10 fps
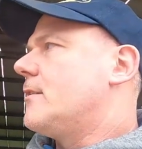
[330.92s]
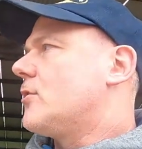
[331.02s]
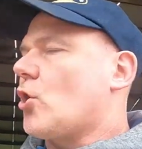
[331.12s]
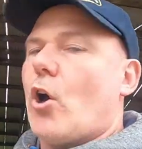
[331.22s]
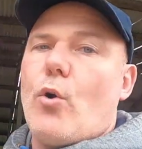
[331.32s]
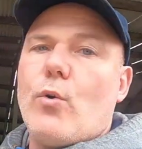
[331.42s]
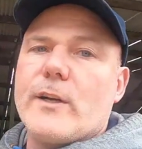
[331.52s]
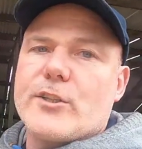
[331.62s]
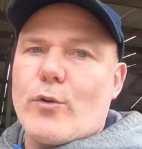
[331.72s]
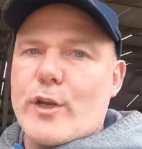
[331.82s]
So
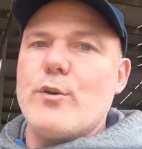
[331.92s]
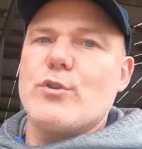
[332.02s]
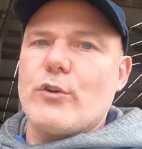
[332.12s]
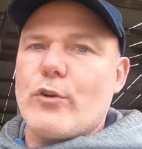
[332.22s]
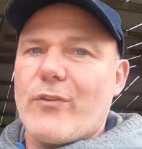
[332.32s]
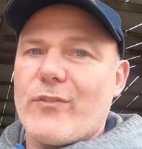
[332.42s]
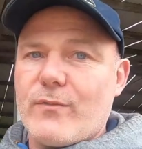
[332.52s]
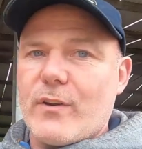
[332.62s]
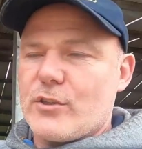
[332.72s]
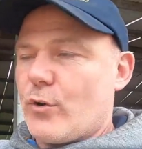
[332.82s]
it's going to use
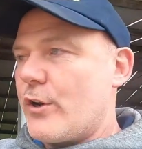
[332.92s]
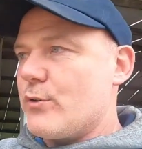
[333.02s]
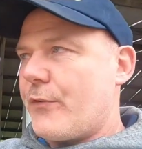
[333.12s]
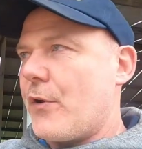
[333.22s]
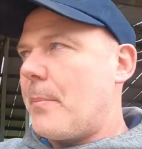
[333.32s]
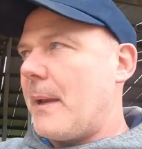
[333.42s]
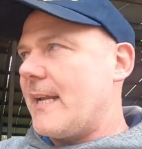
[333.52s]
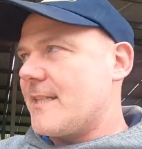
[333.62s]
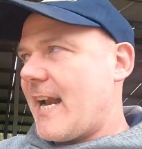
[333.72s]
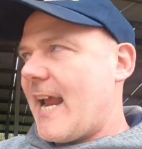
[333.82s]
a few
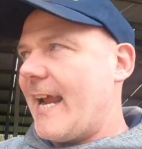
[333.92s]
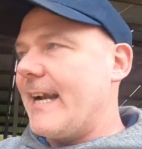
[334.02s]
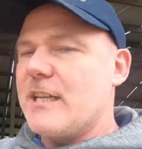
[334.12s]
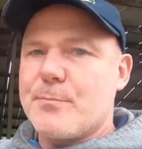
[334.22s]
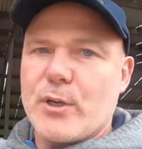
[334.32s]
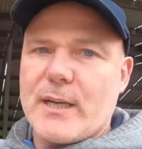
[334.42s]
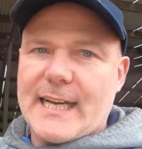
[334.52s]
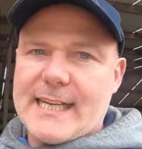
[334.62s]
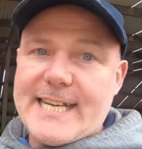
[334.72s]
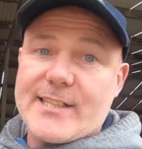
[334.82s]
bales of the haylage, but
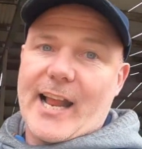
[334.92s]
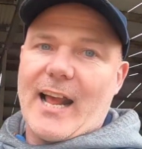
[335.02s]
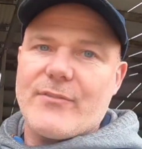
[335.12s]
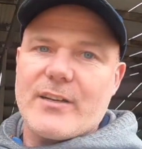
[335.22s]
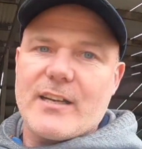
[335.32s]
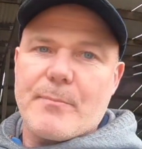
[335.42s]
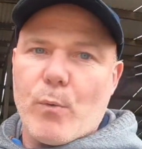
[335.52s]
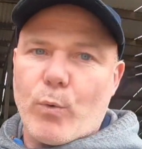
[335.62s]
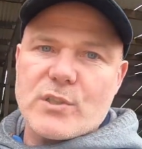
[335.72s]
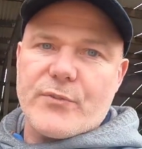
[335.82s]
at least I have it. It'd be
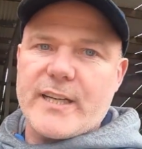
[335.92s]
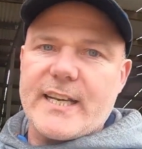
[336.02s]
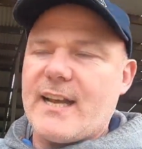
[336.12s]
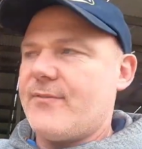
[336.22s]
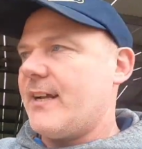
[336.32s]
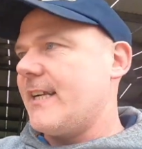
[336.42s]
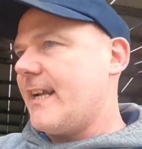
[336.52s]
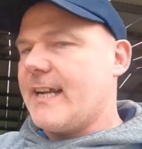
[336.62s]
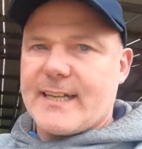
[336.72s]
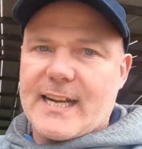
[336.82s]
worse if I didn't have
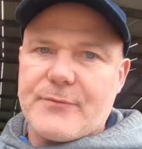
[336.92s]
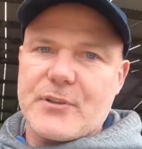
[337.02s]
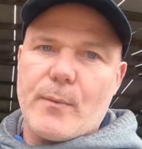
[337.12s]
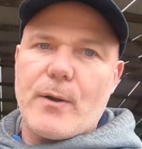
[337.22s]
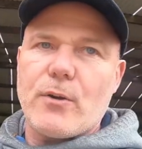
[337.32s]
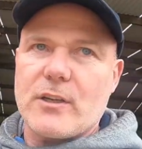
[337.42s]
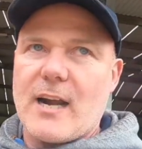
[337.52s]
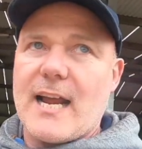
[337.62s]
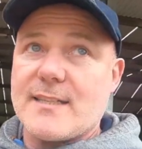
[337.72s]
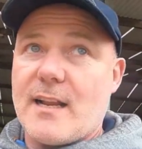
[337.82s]
anything and I'd have to go out on the
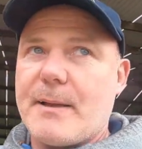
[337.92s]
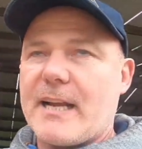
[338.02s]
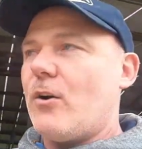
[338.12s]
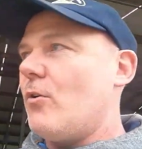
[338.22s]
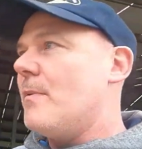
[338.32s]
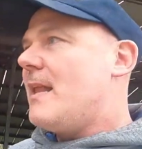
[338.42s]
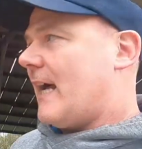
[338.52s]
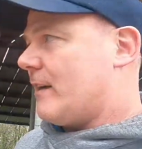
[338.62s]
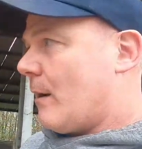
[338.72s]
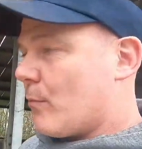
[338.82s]
grass and head back home.
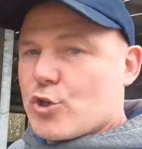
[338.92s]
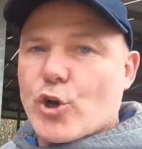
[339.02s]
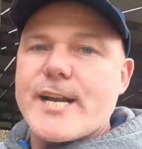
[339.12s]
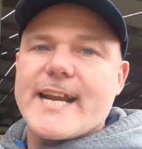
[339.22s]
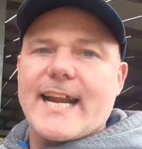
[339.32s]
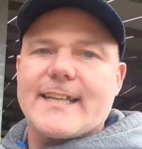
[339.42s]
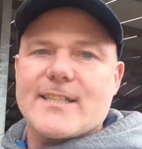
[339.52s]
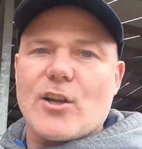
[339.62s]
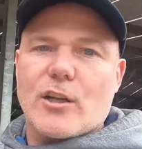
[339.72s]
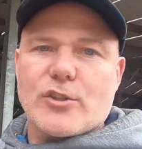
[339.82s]
And we're trying to get
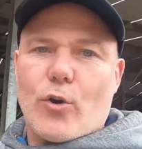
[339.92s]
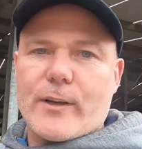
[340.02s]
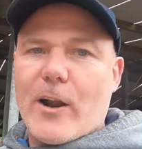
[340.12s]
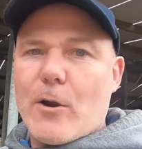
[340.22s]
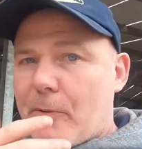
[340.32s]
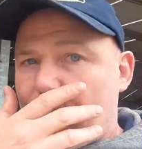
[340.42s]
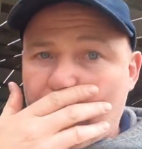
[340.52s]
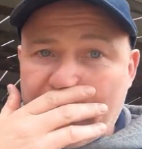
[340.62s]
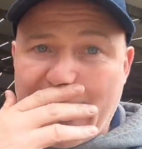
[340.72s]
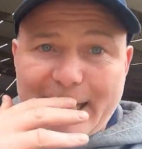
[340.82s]
this all sorted out
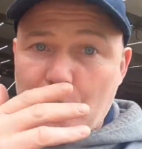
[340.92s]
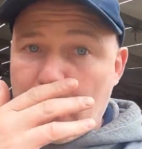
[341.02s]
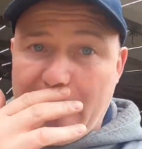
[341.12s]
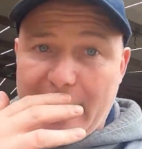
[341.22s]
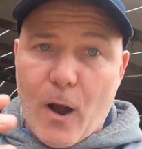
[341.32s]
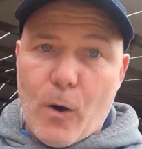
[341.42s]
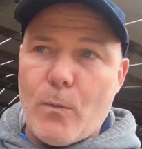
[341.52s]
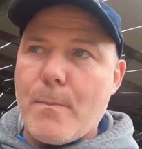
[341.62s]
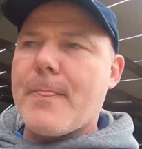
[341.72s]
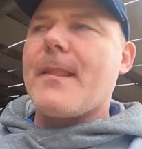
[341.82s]
before the cattle come back home,